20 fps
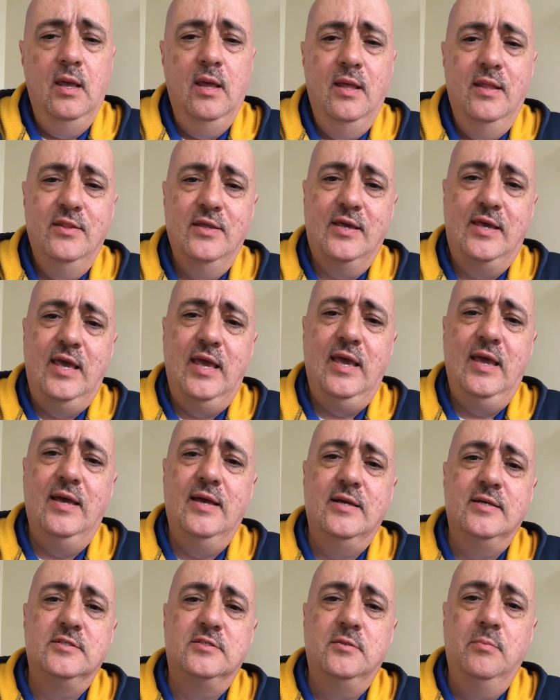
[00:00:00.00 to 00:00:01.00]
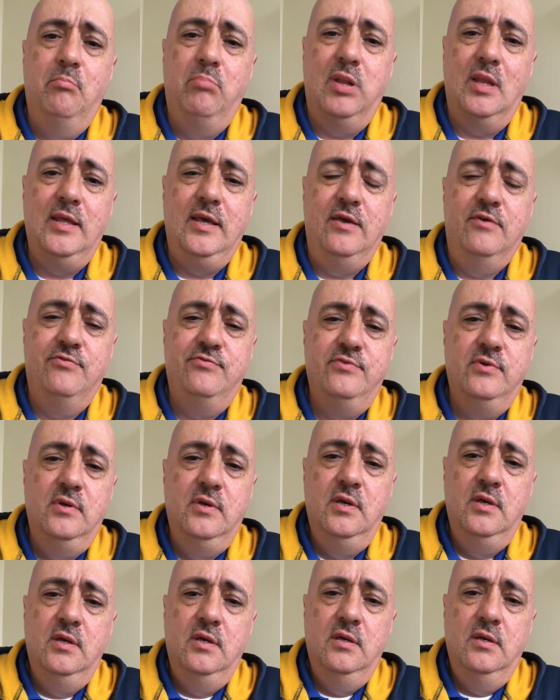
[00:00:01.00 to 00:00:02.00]
The key is belief.
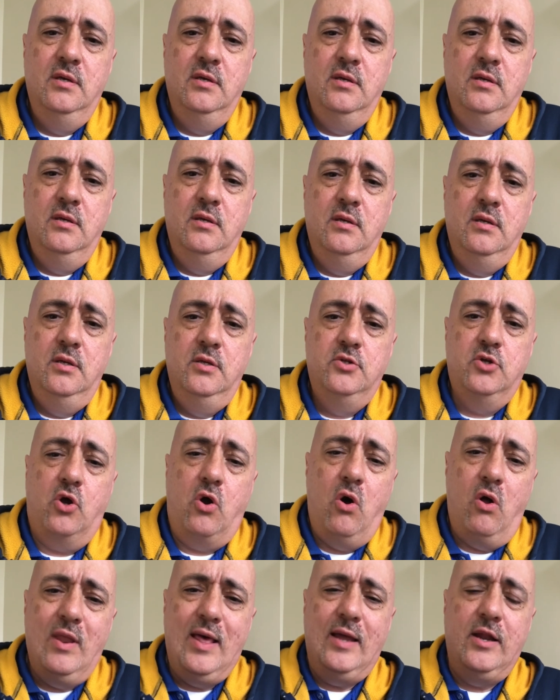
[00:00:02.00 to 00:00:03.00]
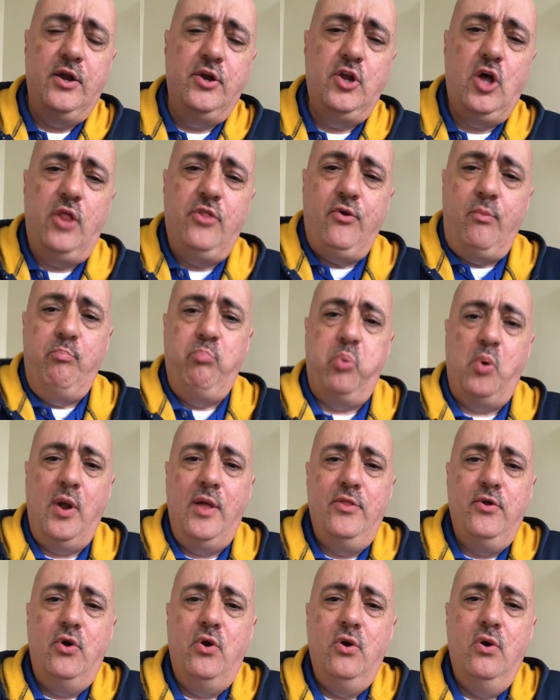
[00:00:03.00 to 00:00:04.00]
To call out another
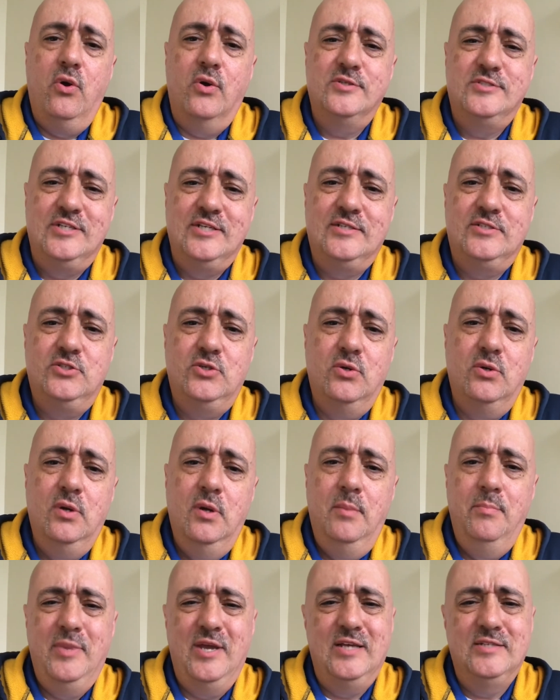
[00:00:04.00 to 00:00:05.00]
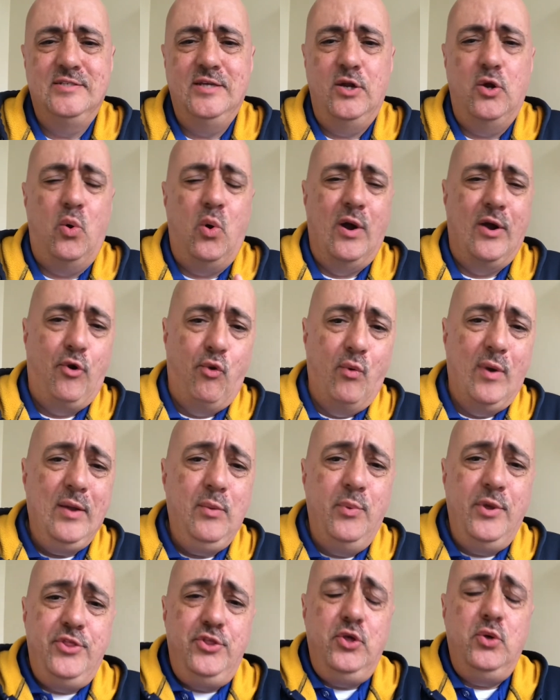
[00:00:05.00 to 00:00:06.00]
brother or sister because they don't agree
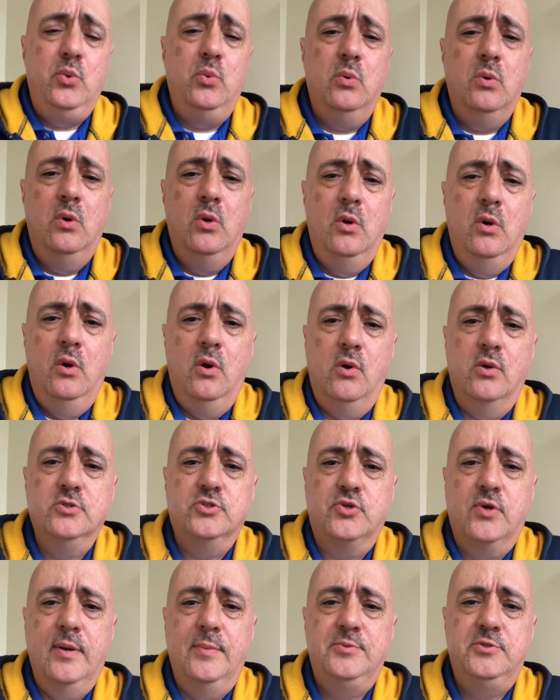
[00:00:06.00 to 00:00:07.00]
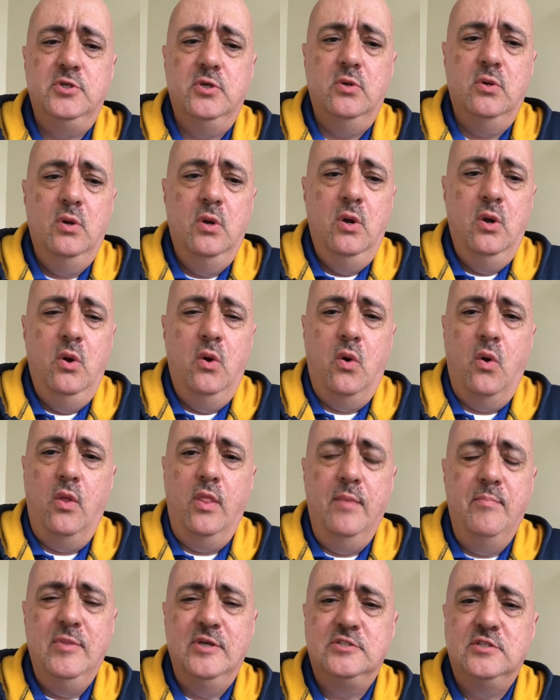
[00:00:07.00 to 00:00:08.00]
with you on Scripture or they
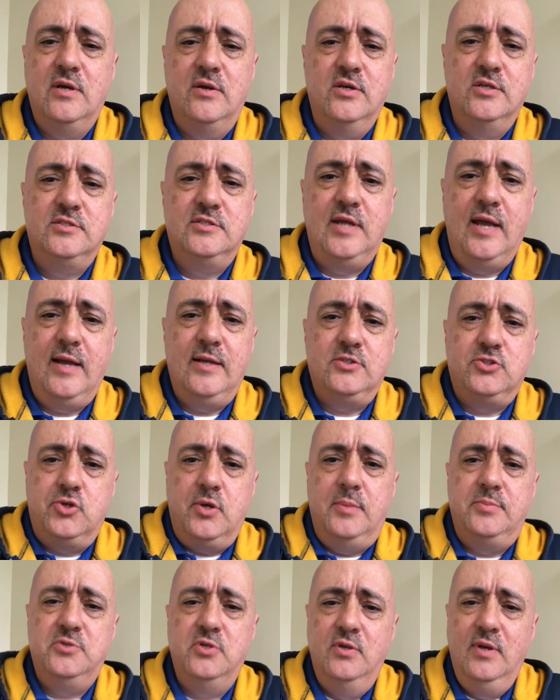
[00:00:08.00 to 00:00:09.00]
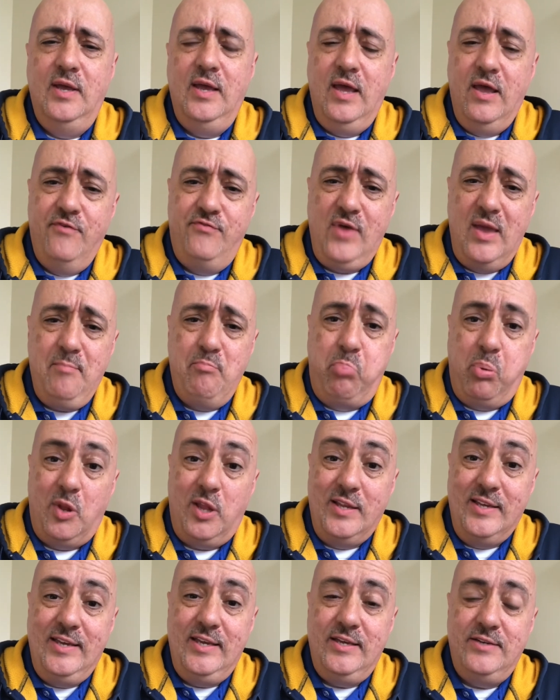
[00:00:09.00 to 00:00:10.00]
misunderstand Scripture, if they
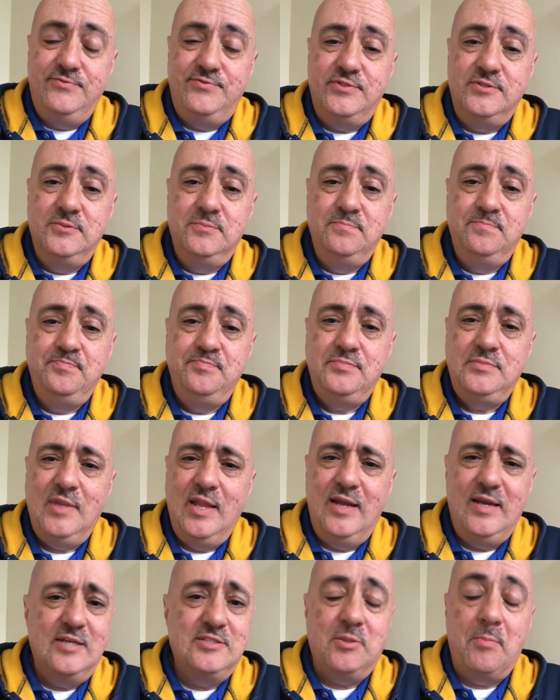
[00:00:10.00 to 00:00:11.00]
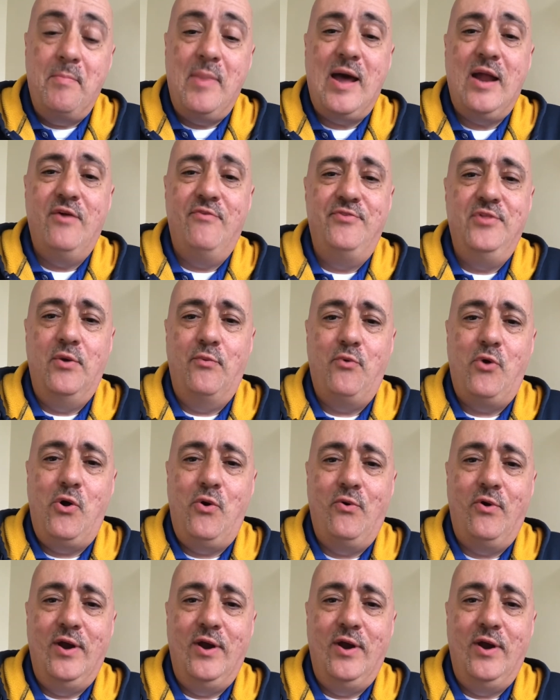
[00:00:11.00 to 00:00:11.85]
believe, it doesn't matter if they're wrong or